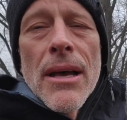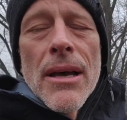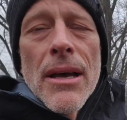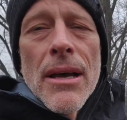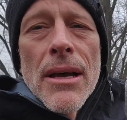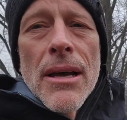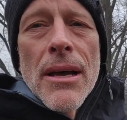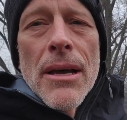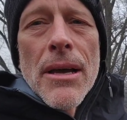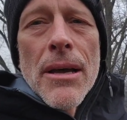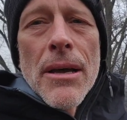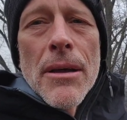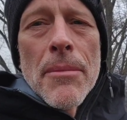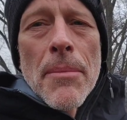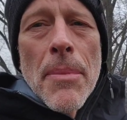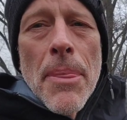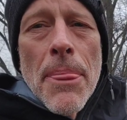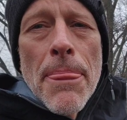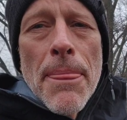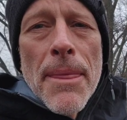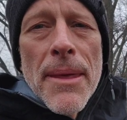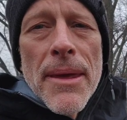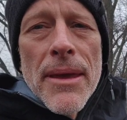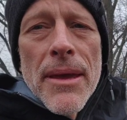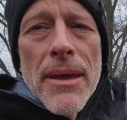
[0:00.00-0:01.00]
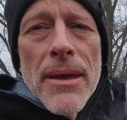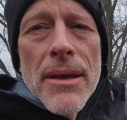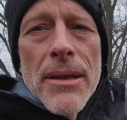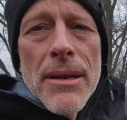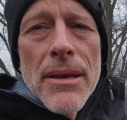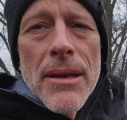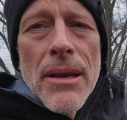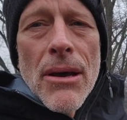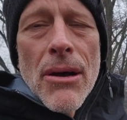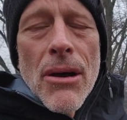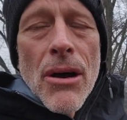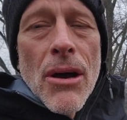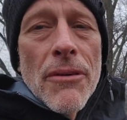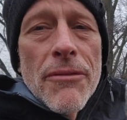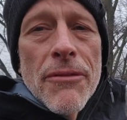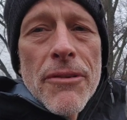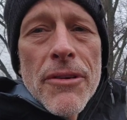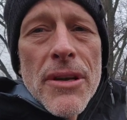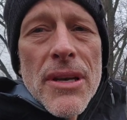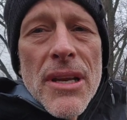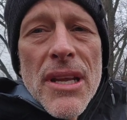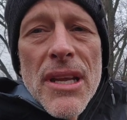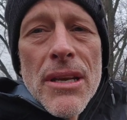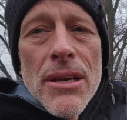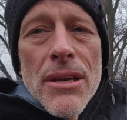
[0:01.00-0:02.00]
um, and
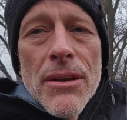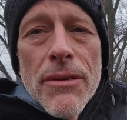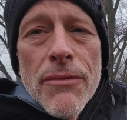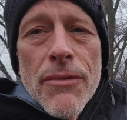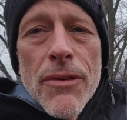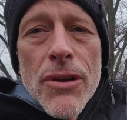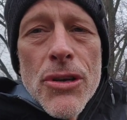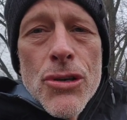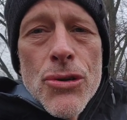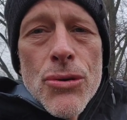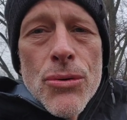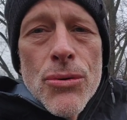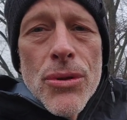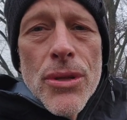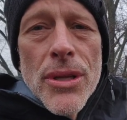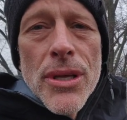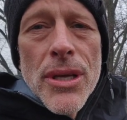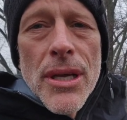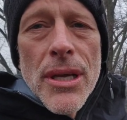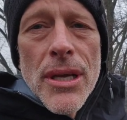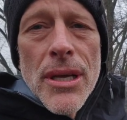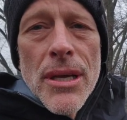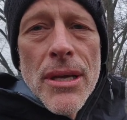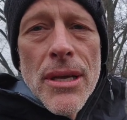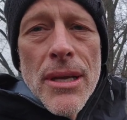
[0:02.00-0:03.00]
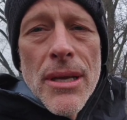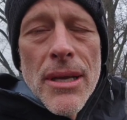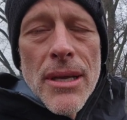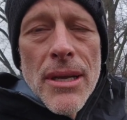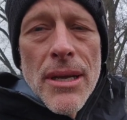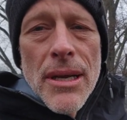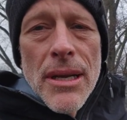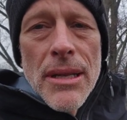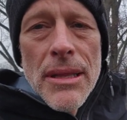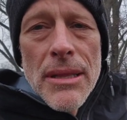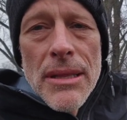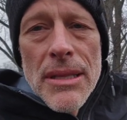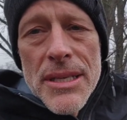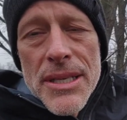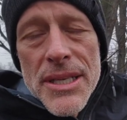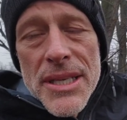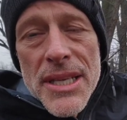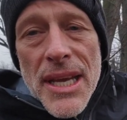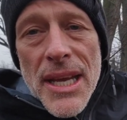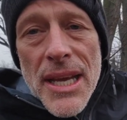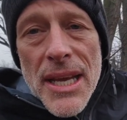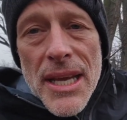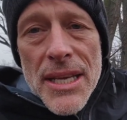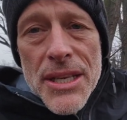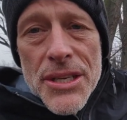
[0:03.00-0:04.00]
often individually, and in this
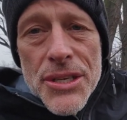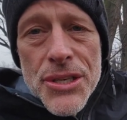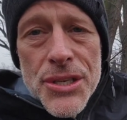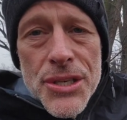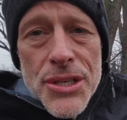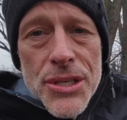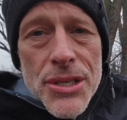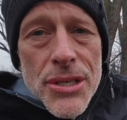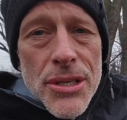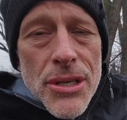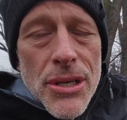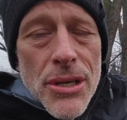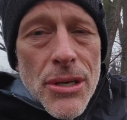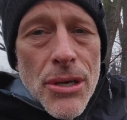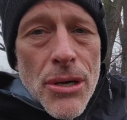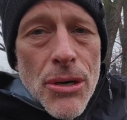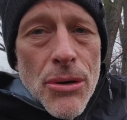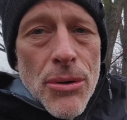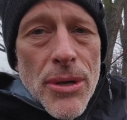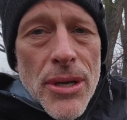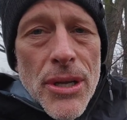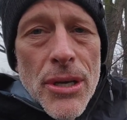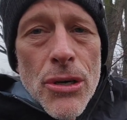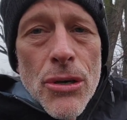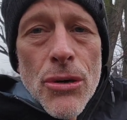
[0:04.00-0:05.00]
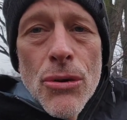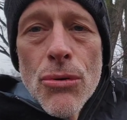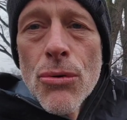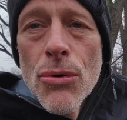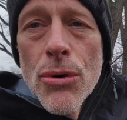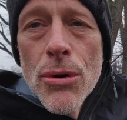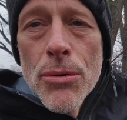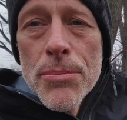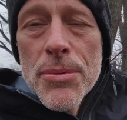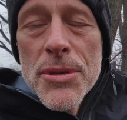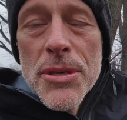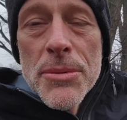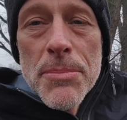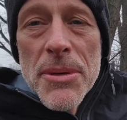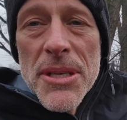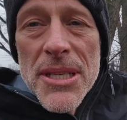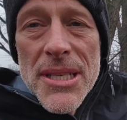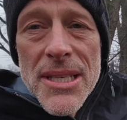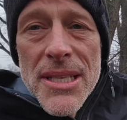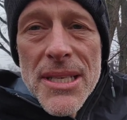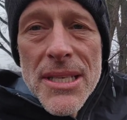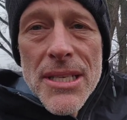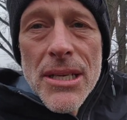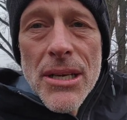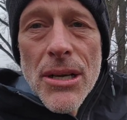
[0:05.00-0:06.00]
case, you know, in groups,
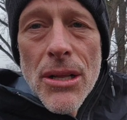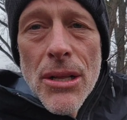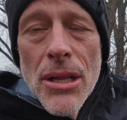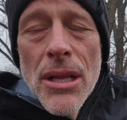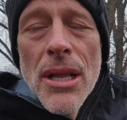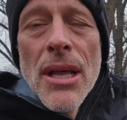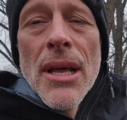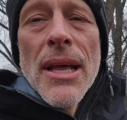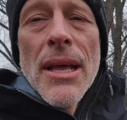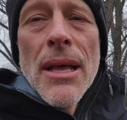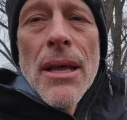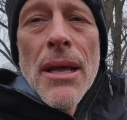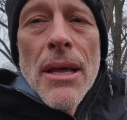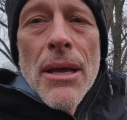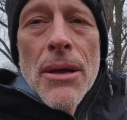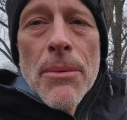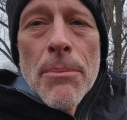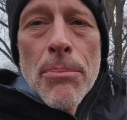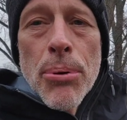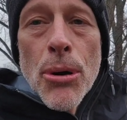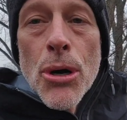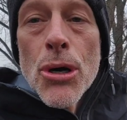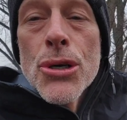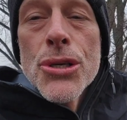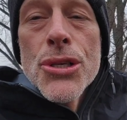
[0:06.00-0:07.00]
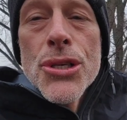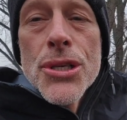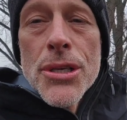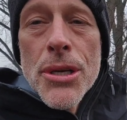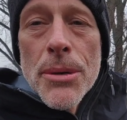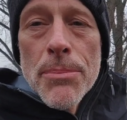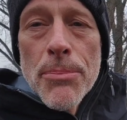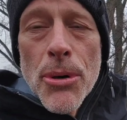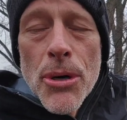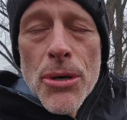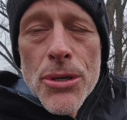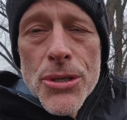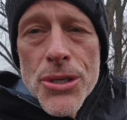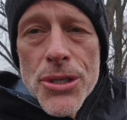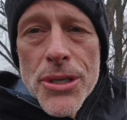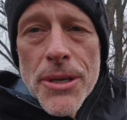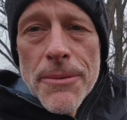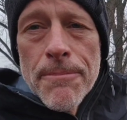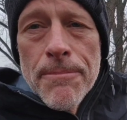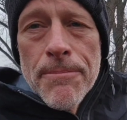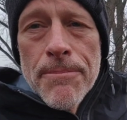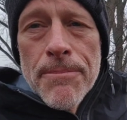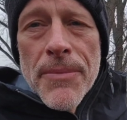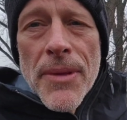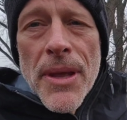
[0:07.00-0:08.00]
but still person to
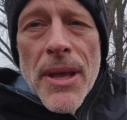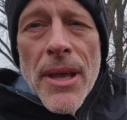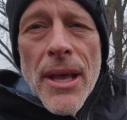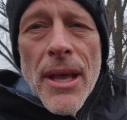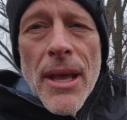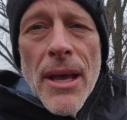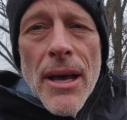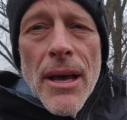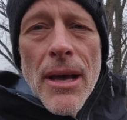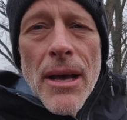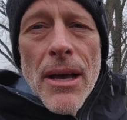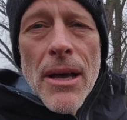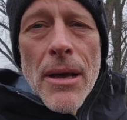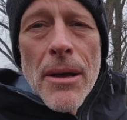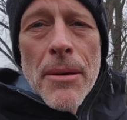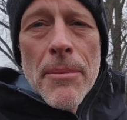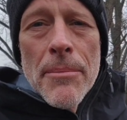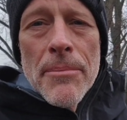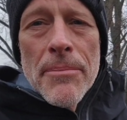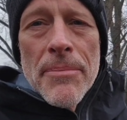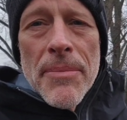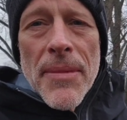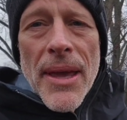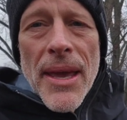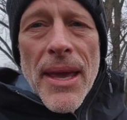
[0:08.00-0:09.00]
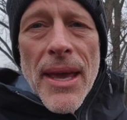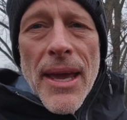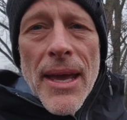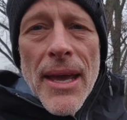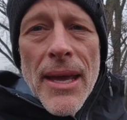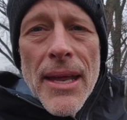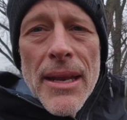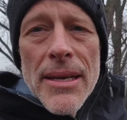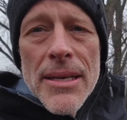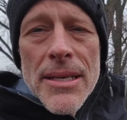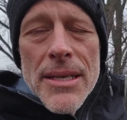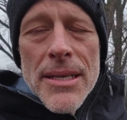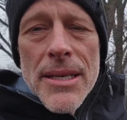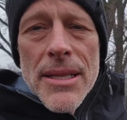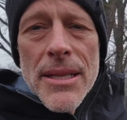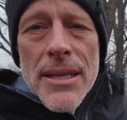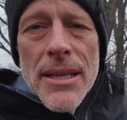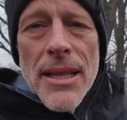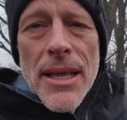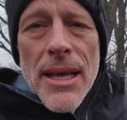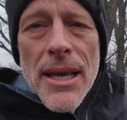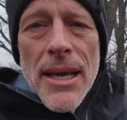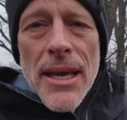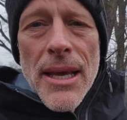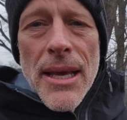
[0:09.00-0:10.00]
person. Um, and
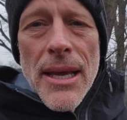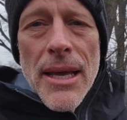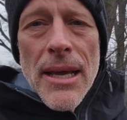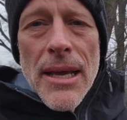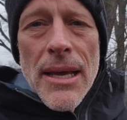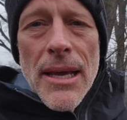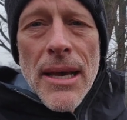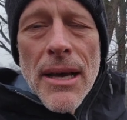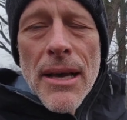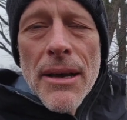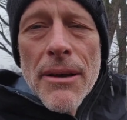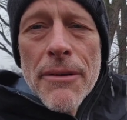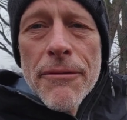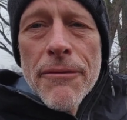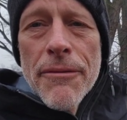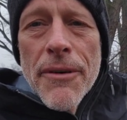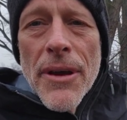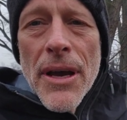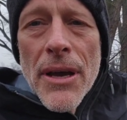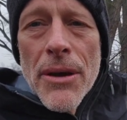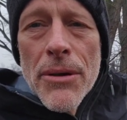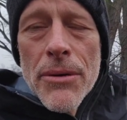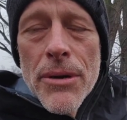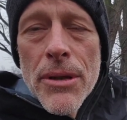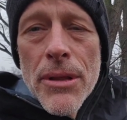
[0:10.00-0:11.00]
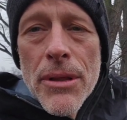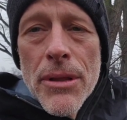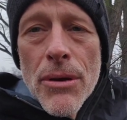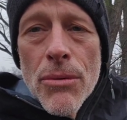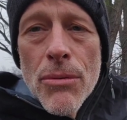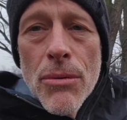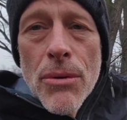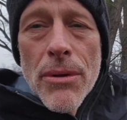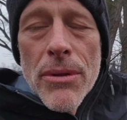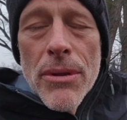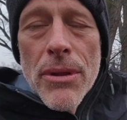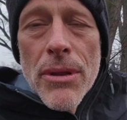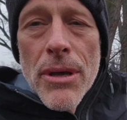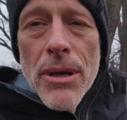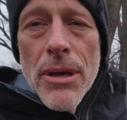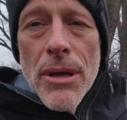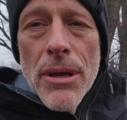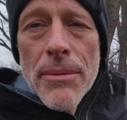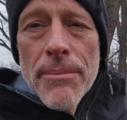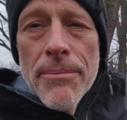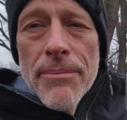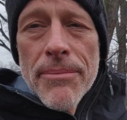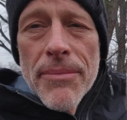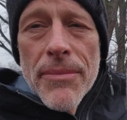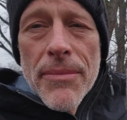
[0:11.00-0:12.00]
they uh, found there were
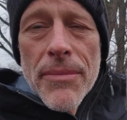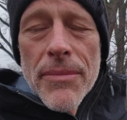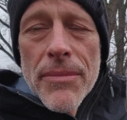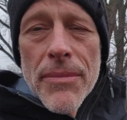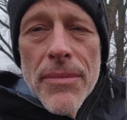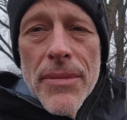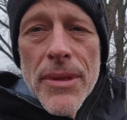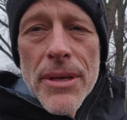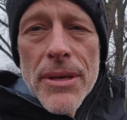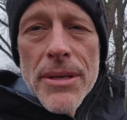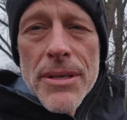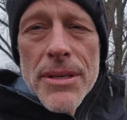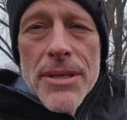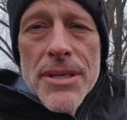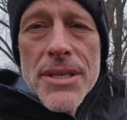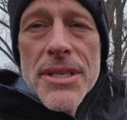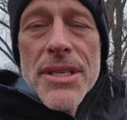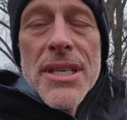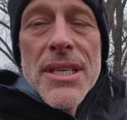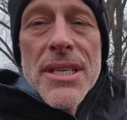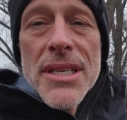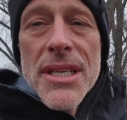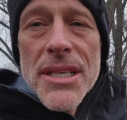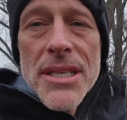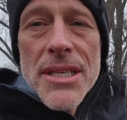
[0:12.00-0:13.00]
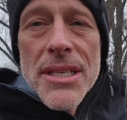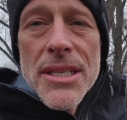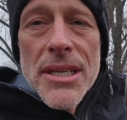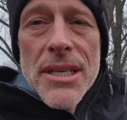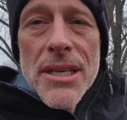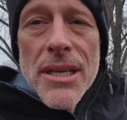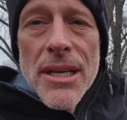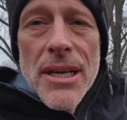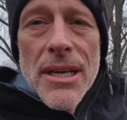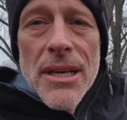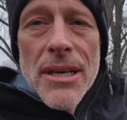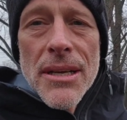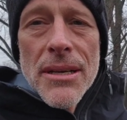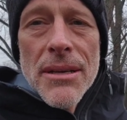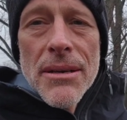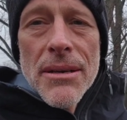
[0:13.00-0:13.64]
the, the sadistic